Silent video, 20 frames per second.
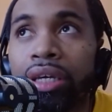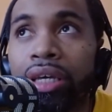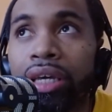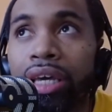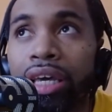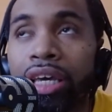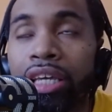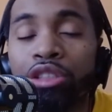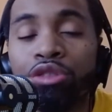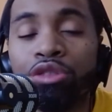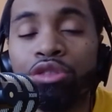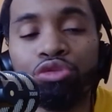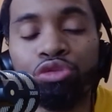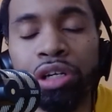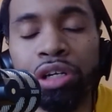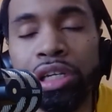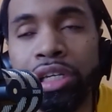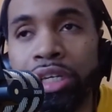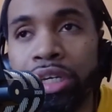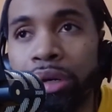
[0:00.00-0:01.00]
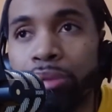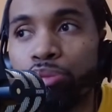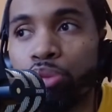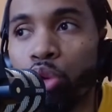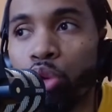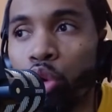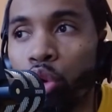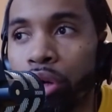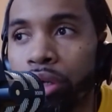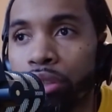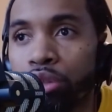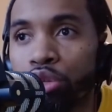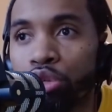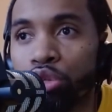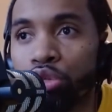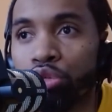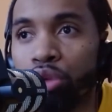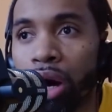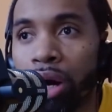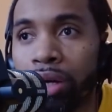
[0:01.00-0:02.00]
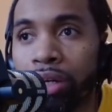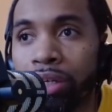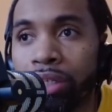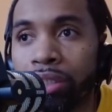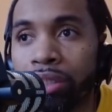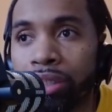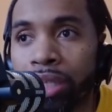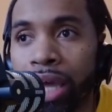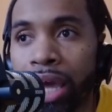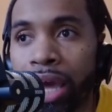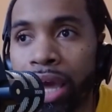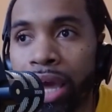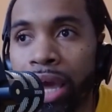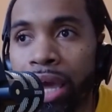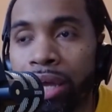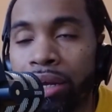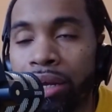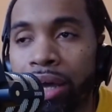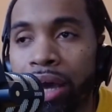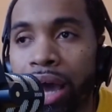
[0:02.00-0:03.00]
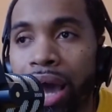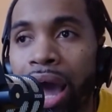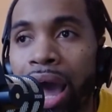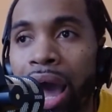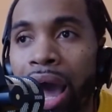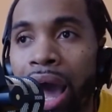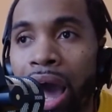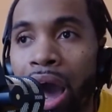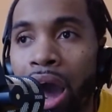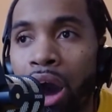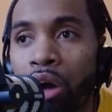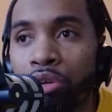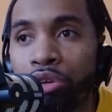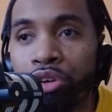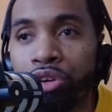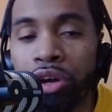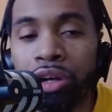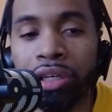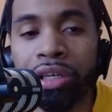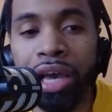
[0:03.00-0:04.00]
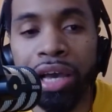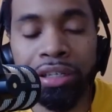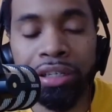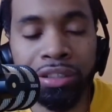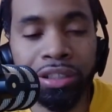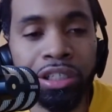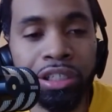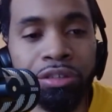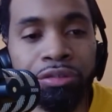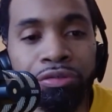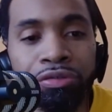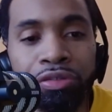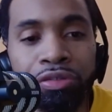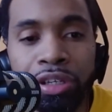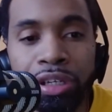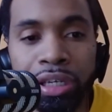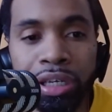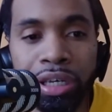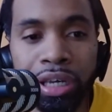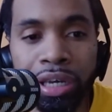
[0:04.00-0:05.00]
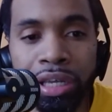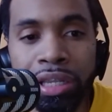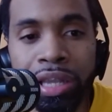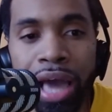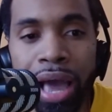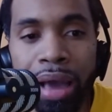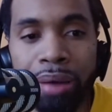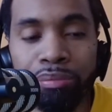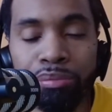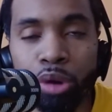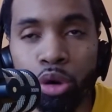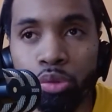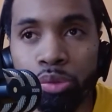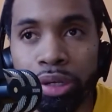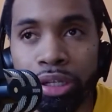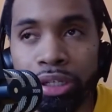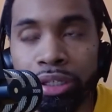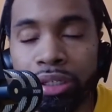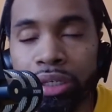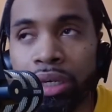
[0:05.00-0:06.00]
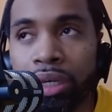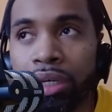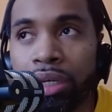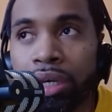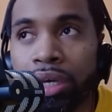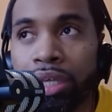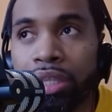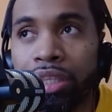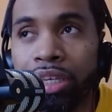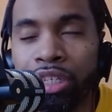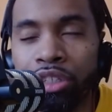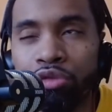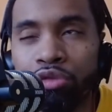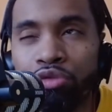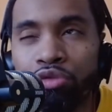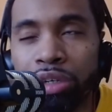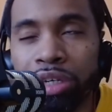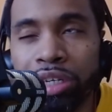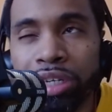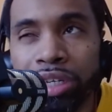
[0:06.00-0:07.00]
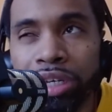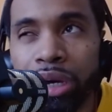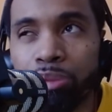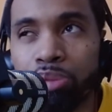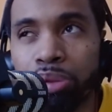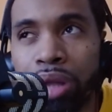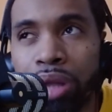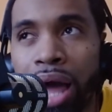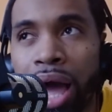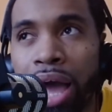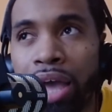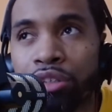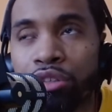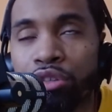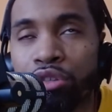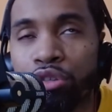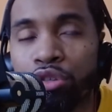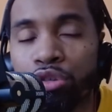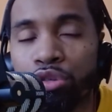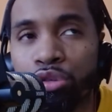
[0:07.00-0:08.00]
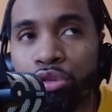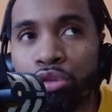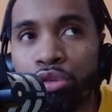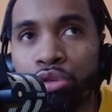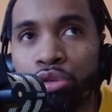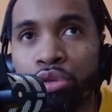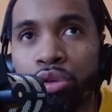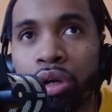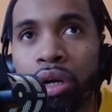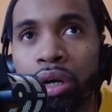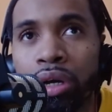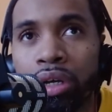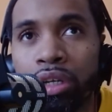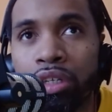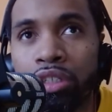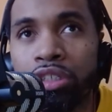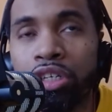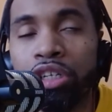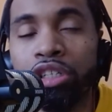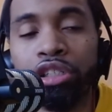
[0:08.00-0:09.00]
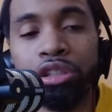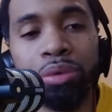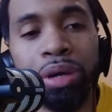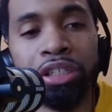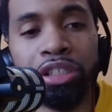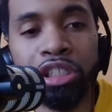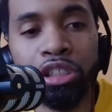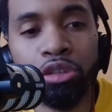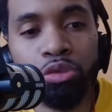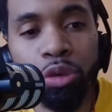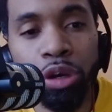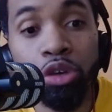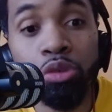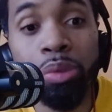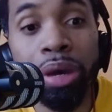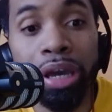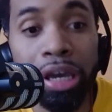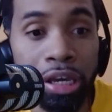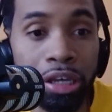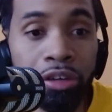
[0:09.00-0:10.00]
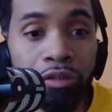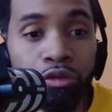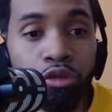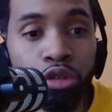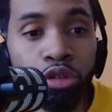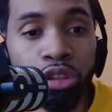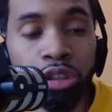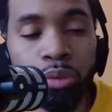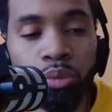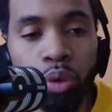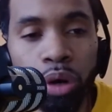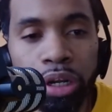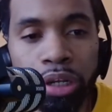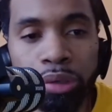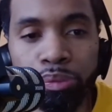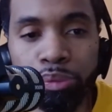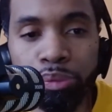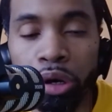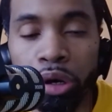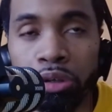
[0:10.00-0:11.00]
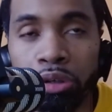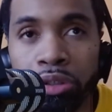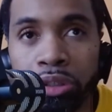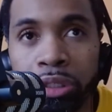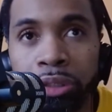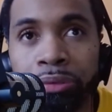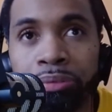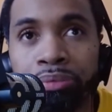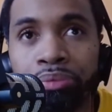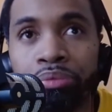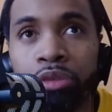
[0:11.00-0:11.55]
it's really important to understand how your guest is feeling in that moment. This really applies to situations where you may interview someone in person.